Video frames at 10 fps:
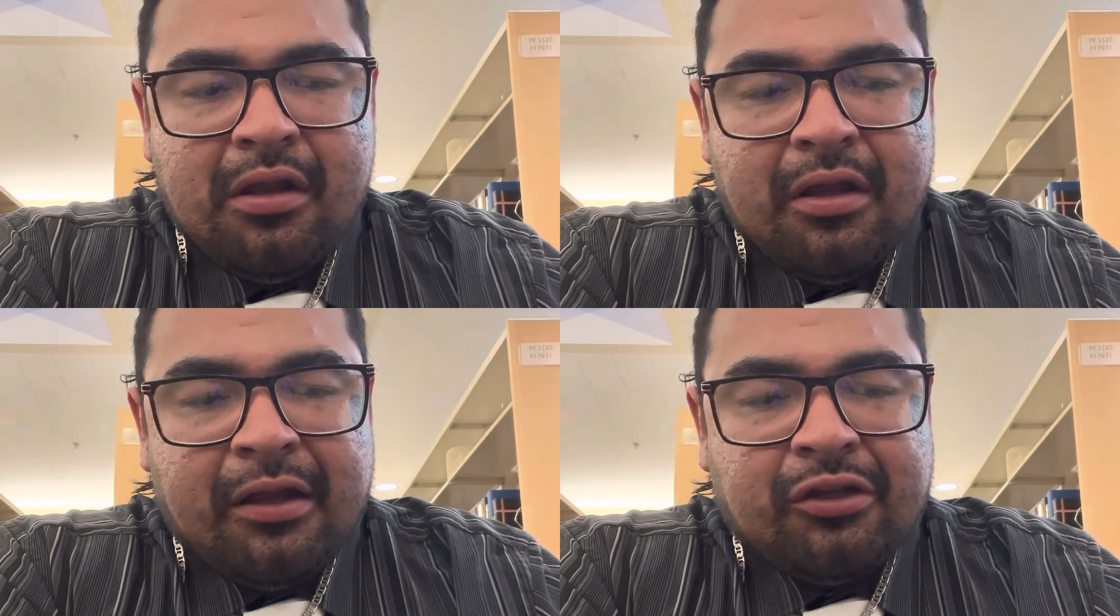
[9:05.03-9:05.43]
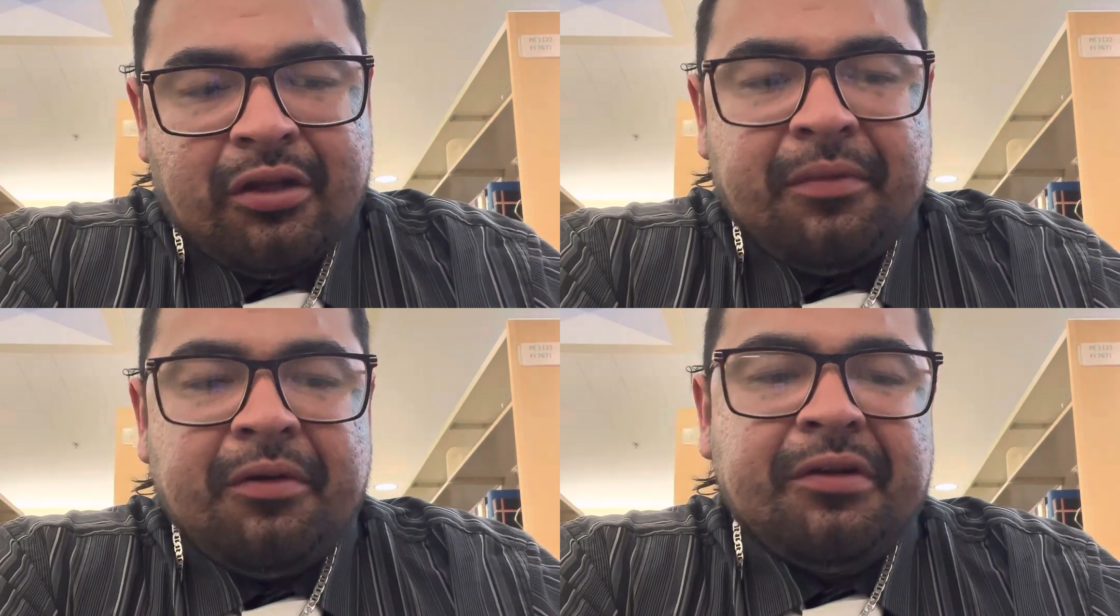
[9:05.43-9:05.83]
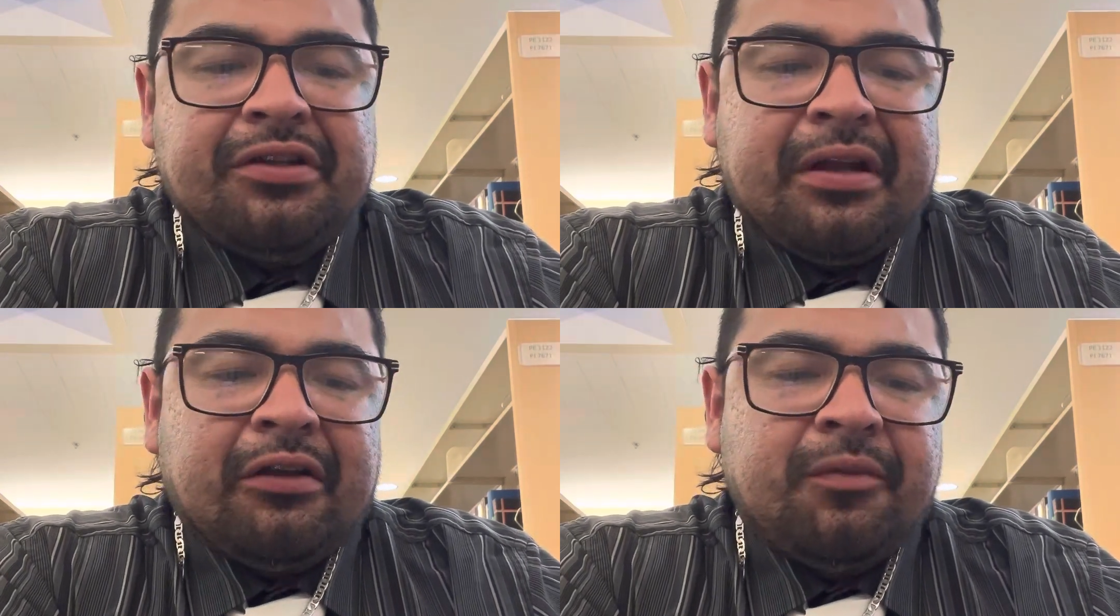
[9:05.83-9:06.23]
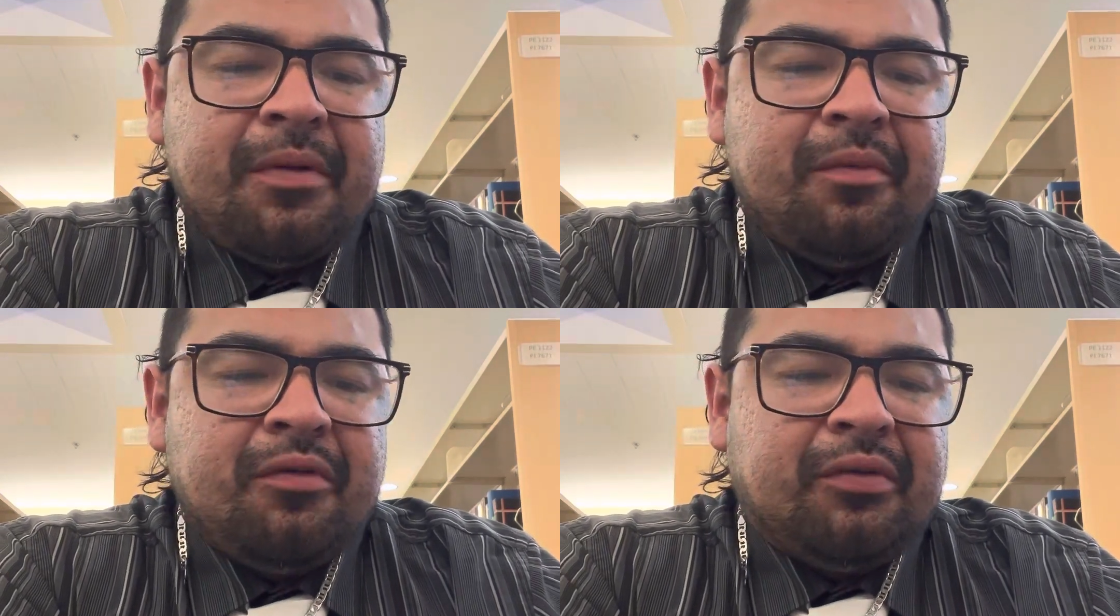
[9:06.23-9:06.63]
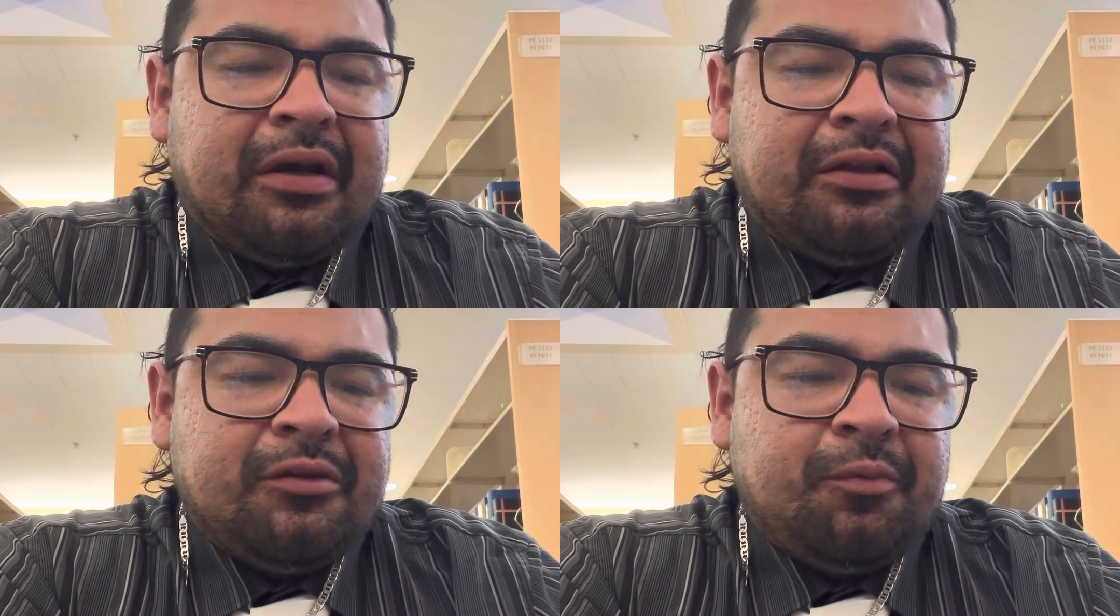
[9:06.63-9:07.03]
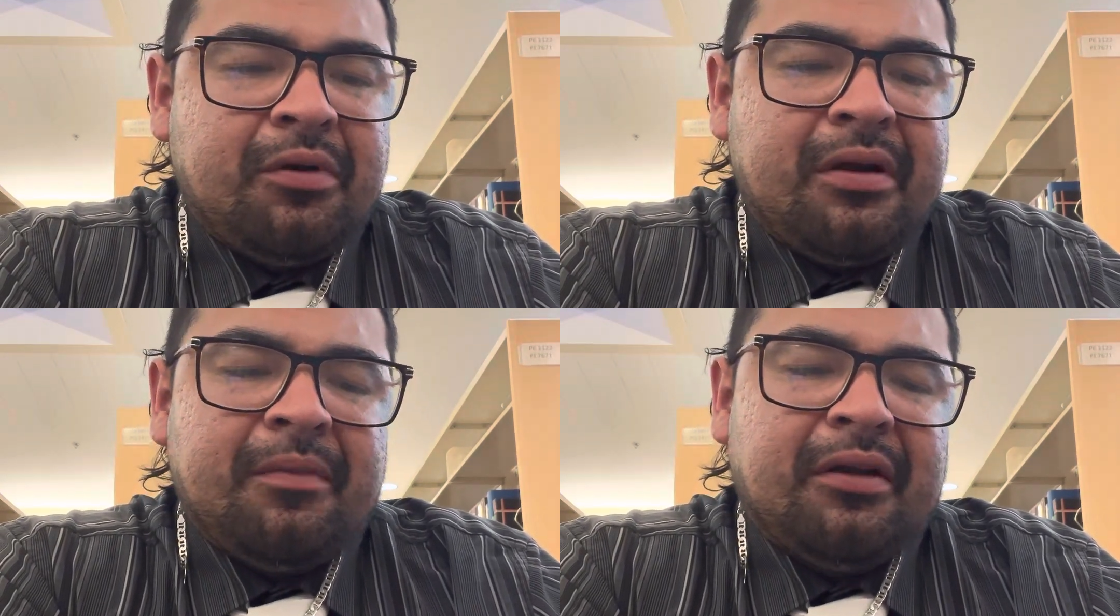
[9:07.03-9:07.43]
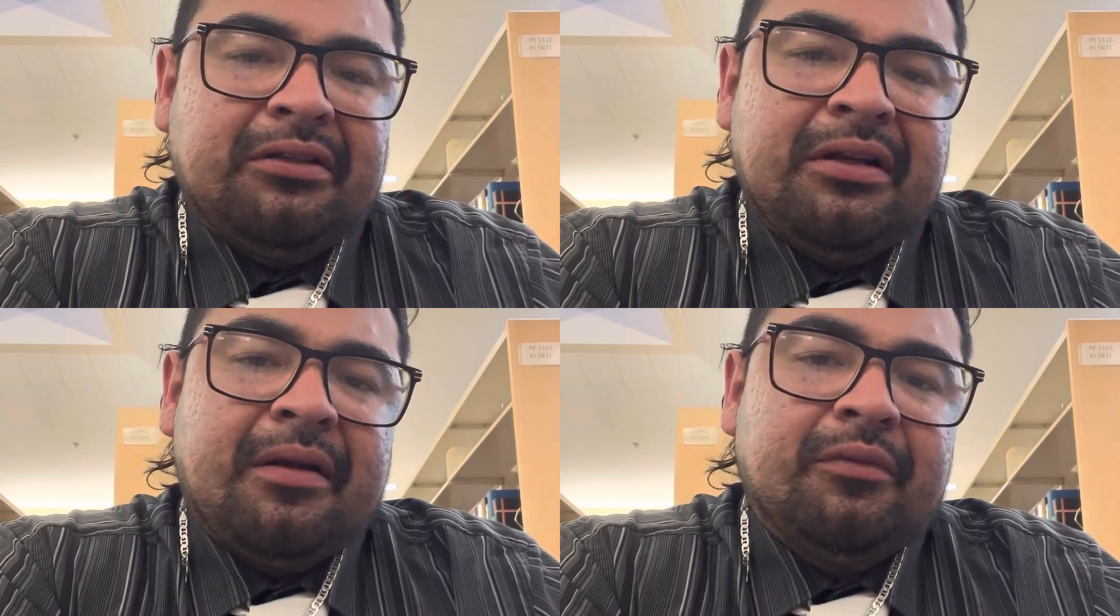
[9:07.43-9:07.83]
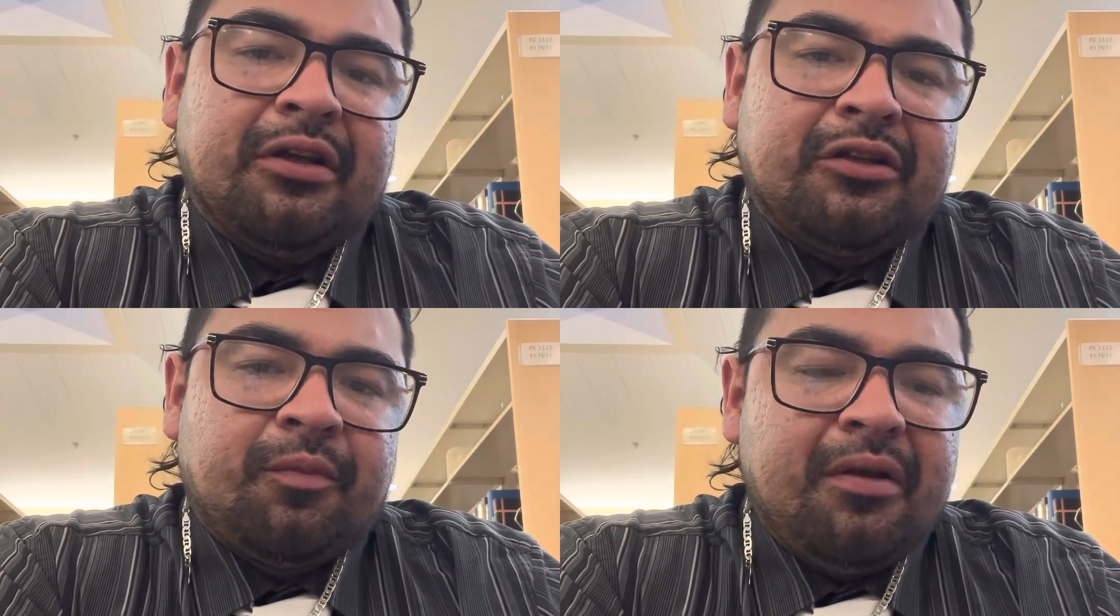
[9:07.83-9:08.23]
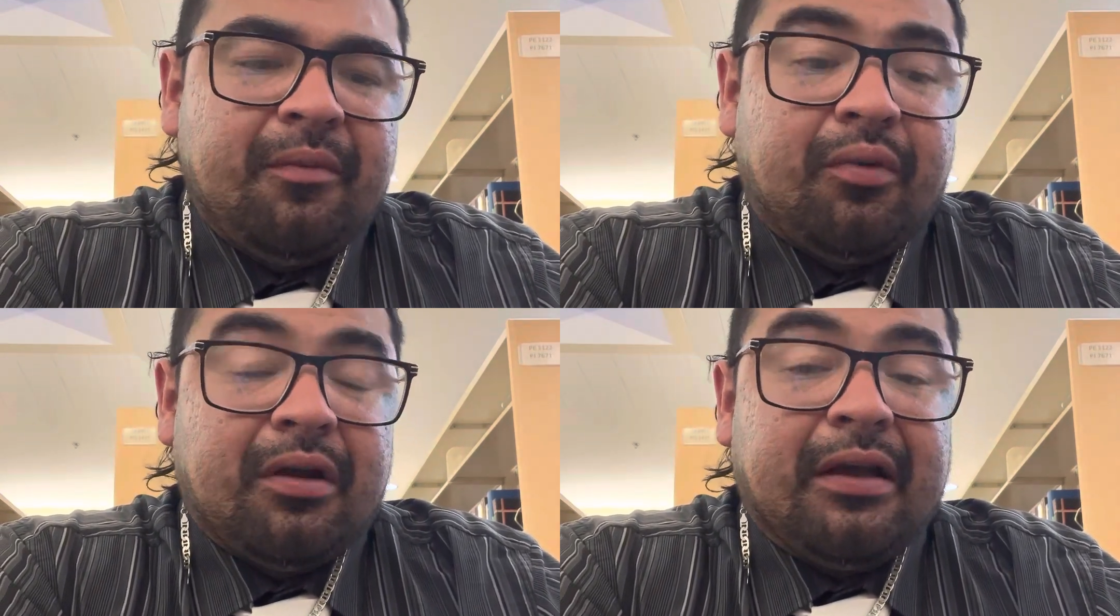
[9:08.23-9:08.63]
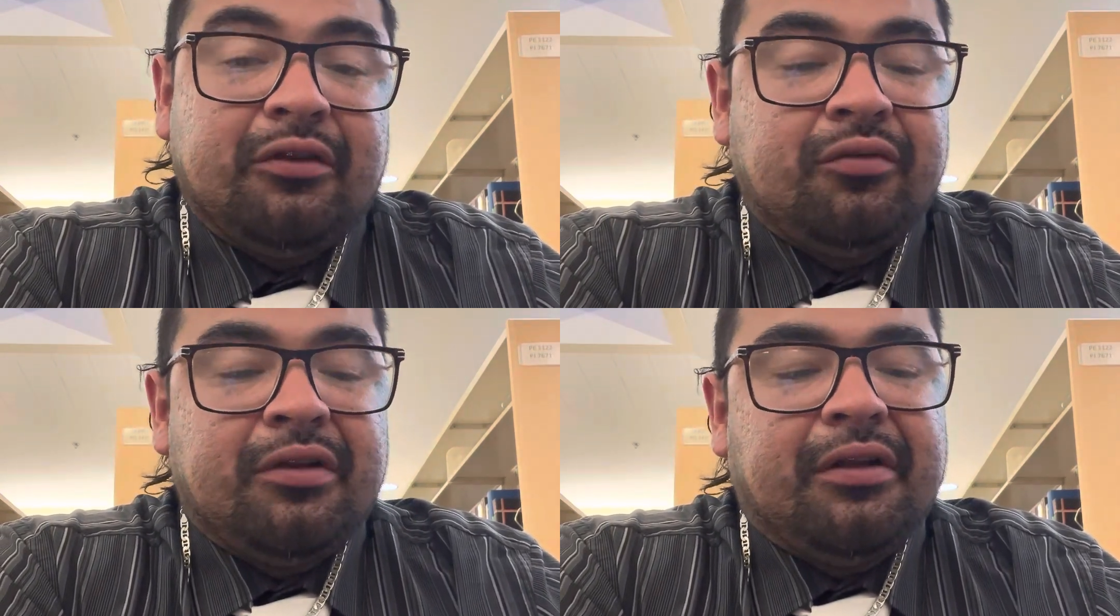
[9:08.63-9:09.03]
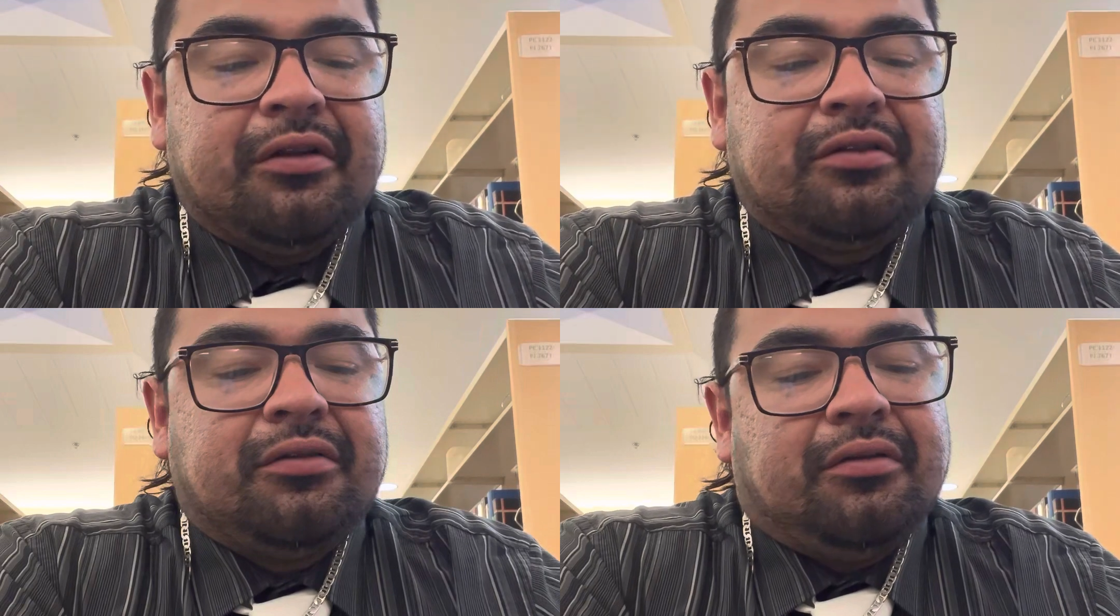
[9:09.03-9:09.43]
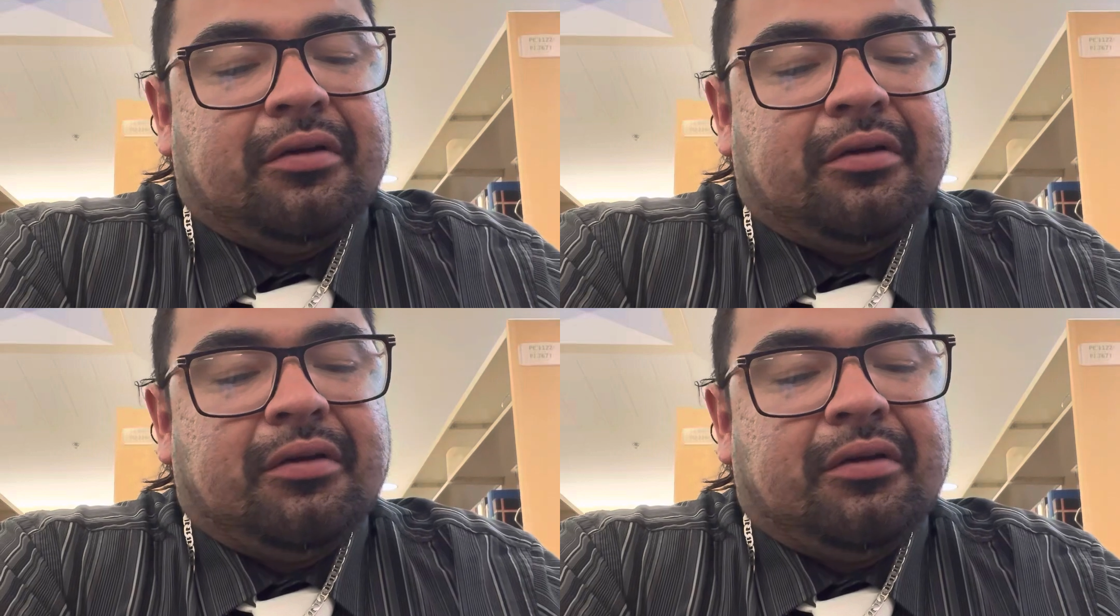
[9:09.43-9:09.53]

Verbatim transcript: And I shouldn't be reaching out to people, but at this point I'm not saying I'm desperate, but I do need